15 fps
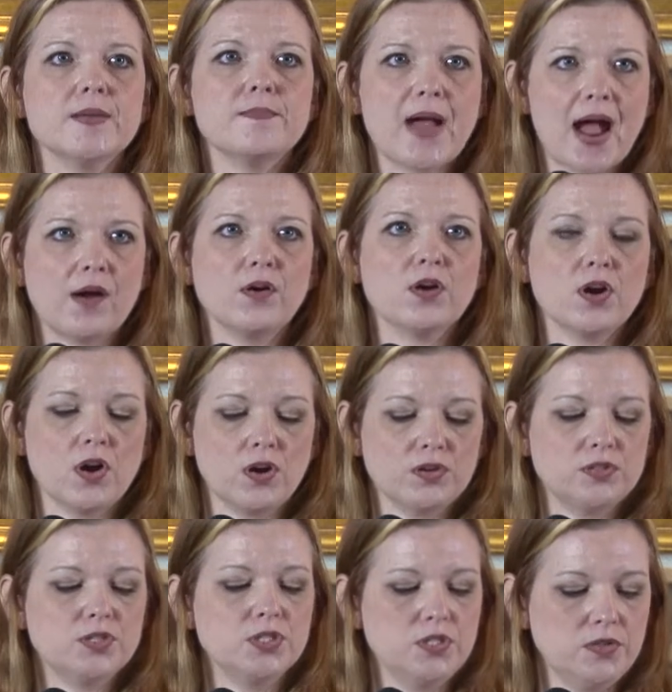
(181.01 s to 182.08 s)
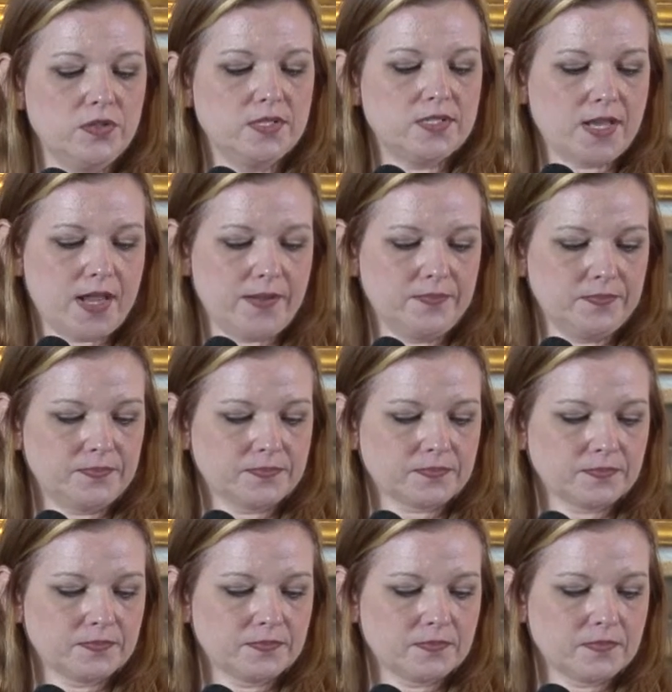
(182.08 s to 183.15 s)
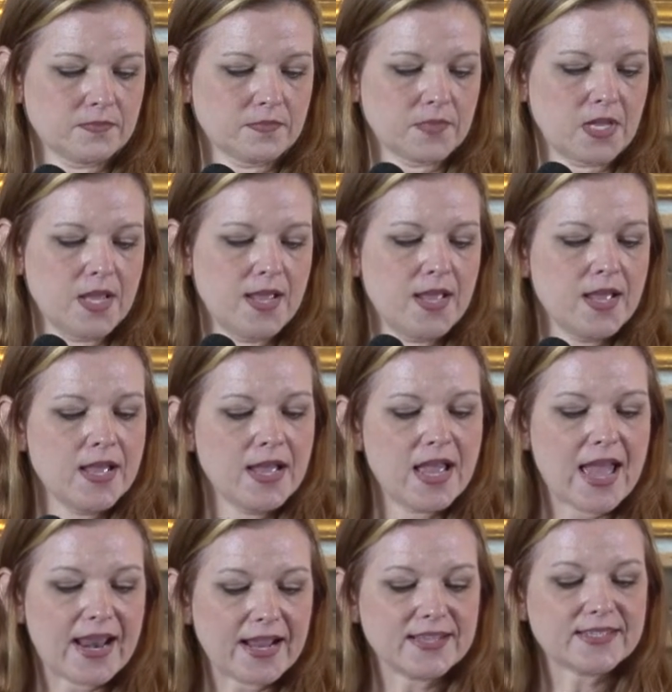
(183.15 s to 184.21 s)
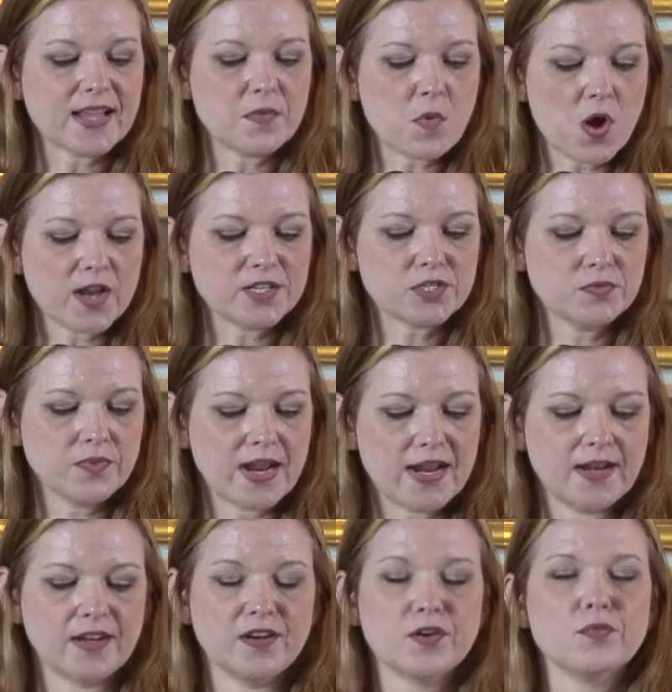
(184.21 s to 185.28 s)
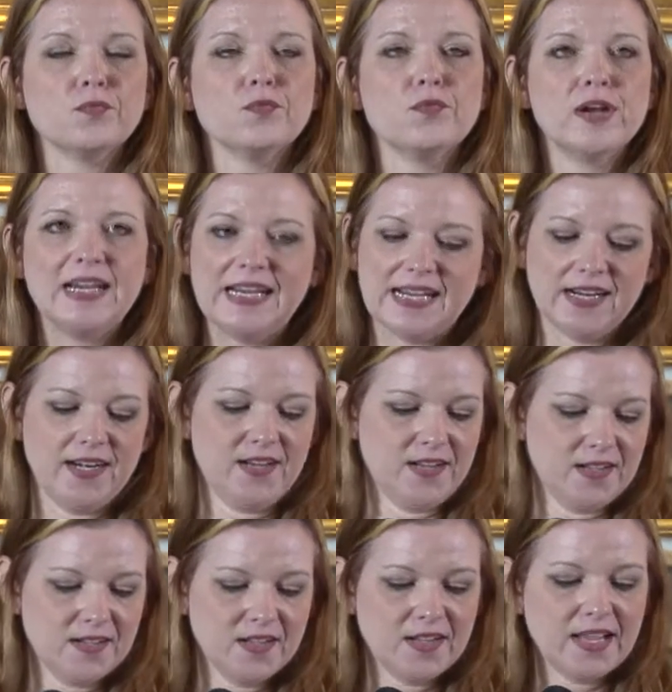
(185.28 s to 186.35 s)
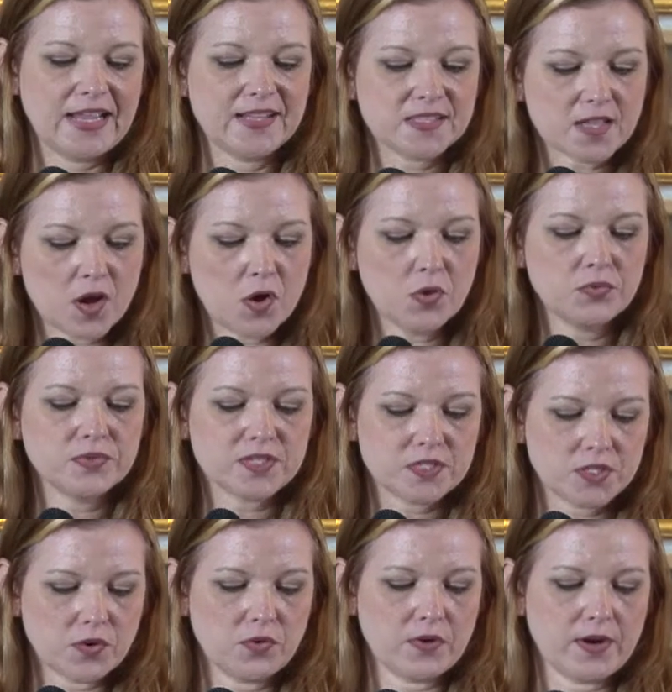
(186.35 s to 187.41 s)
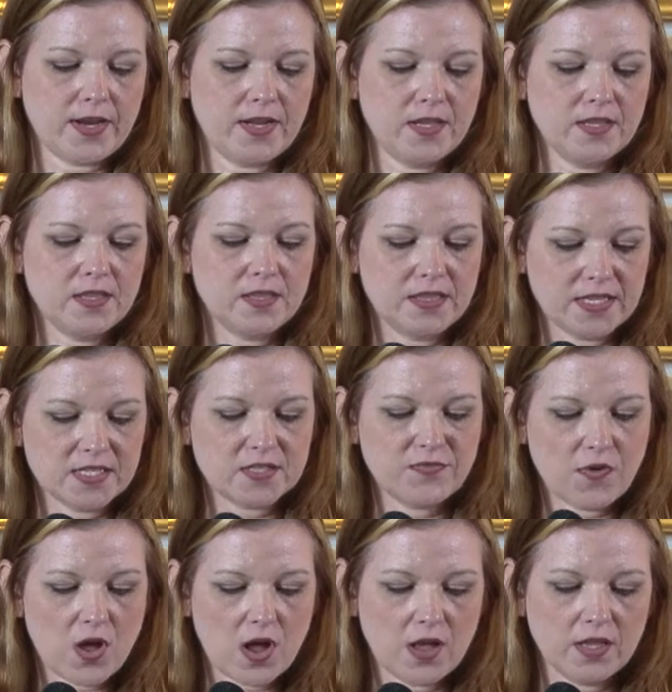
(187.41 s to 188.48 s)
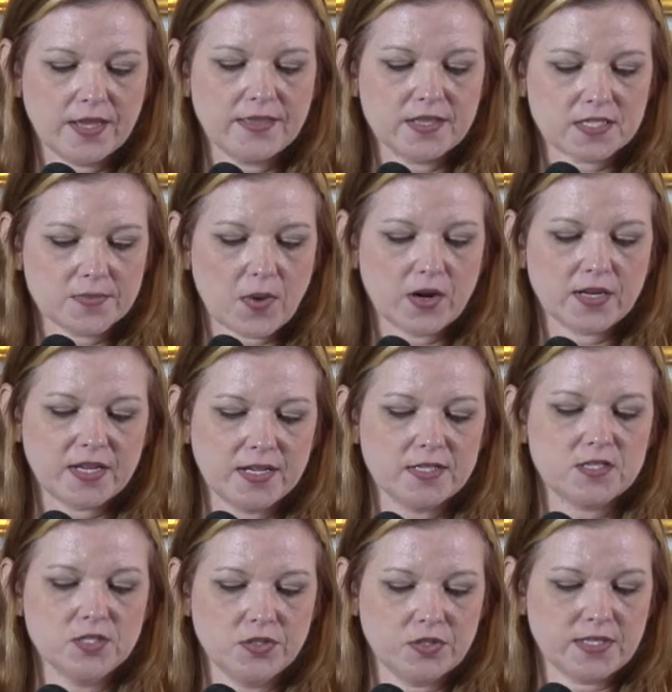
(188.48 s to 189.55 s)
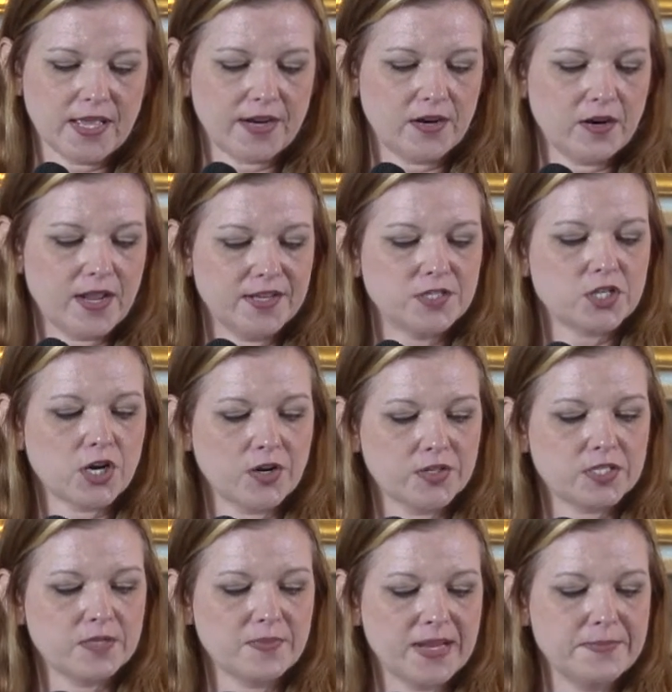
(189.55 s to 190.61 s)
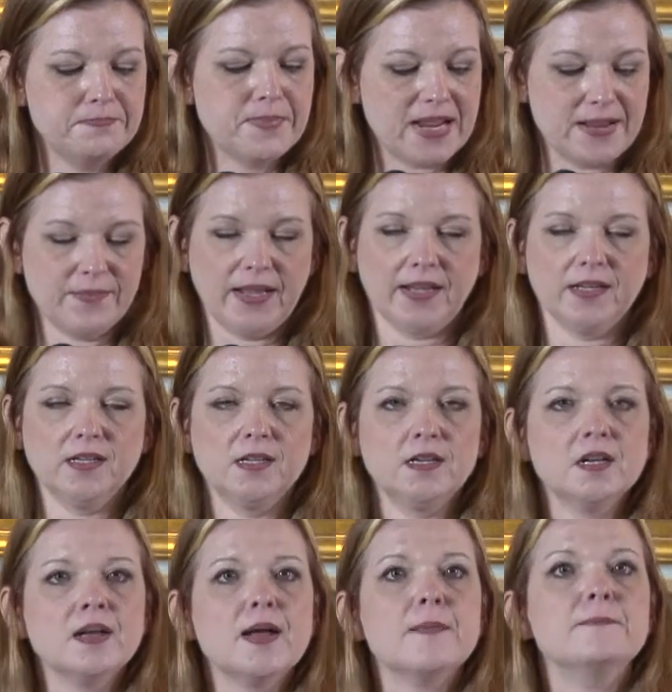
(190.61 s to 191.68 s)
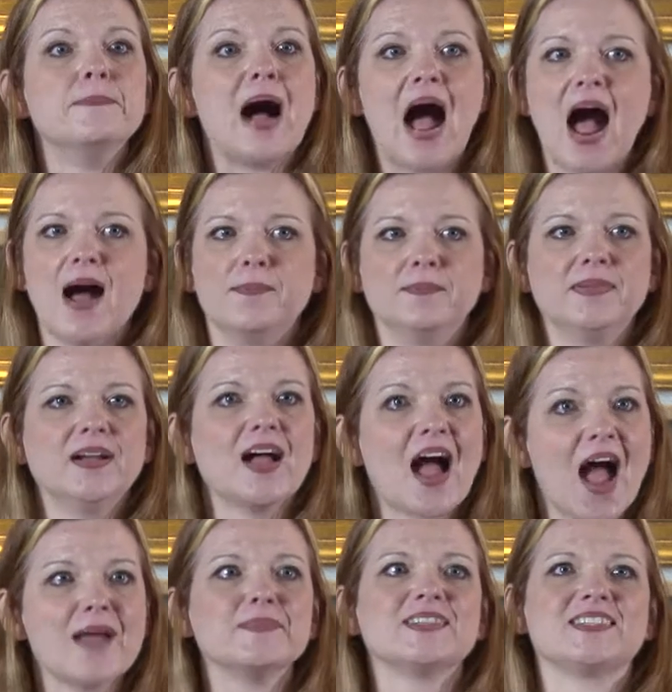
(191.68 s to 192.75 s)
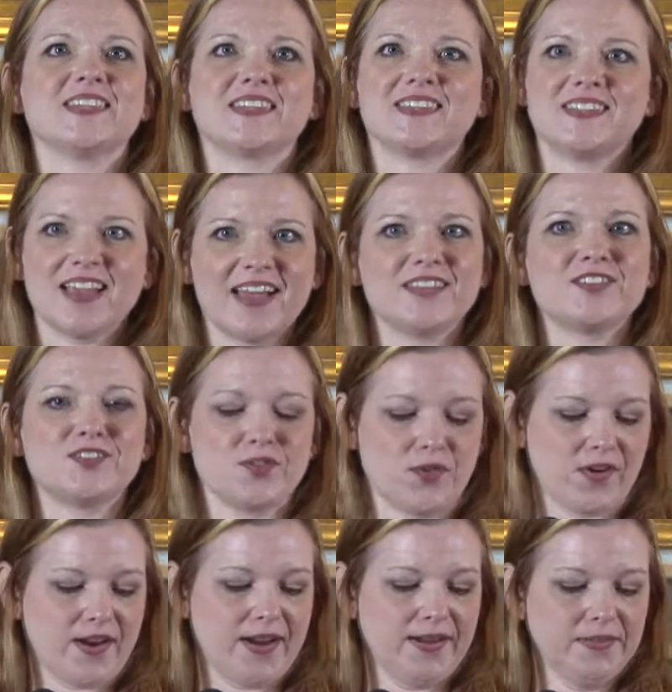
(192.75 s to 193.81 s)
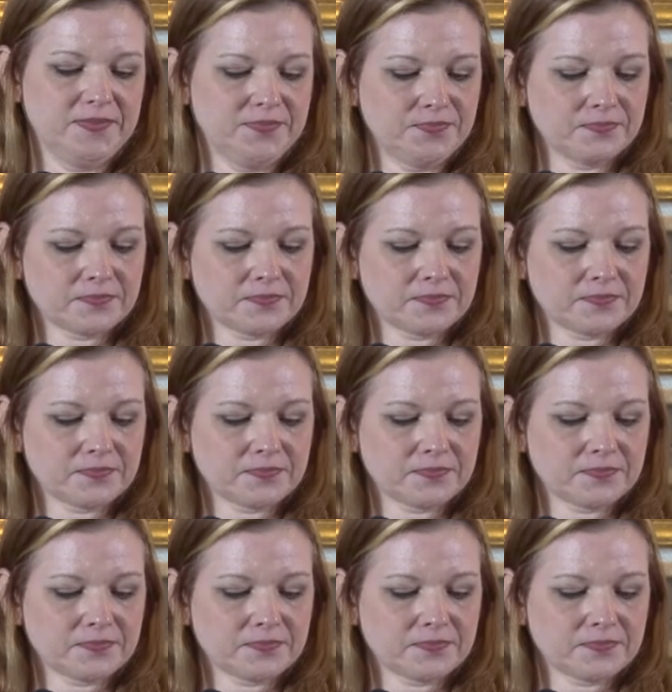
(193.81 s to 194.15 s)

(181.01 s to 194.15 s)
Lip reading: can empower her to do the same. And as I watched Raiden read his own story this fall in the Smart Kids newsletter and turned to me beaming, "Mom, I'm a success story,"